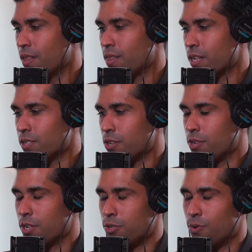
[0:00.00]
things that you
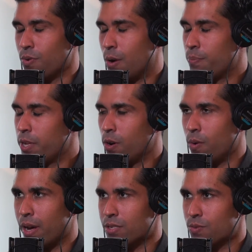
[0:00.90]
can do around
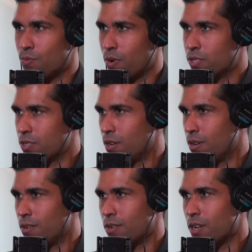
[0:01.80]
POS, which
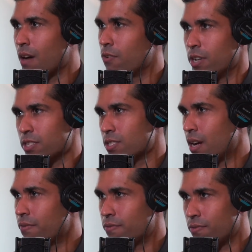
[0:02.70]
are governance
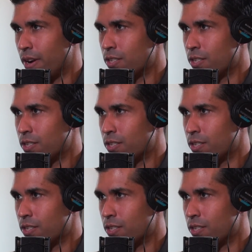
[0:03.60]
stuff, right?